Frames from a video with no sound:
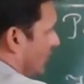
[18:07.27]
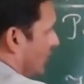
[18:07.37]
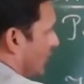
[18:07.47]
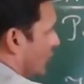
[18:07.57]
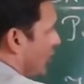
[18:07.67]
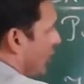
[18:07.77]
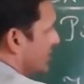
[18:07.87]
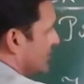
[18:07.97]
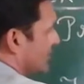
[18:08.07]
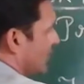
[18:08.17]

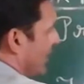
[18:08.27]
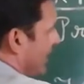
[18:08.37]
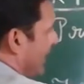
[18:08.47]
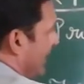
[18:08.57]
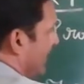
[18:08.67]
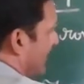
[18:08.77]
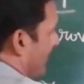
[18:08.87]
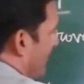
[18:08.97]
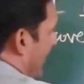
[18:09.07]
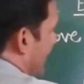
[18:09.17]
cos square A
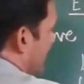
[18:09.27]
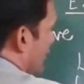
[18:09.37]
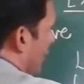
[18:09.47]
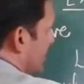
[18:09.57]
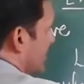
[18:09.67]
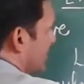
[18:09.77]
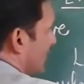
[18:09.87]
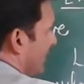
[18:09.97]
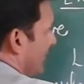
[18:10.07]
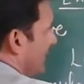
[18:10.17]
minus cos square
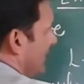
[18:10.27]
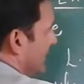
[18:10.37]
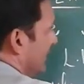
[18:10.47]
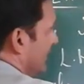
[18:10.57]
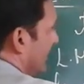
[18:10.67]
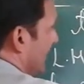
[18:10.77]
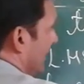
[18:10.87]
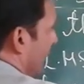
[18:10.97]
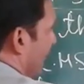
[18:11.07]
B, if we are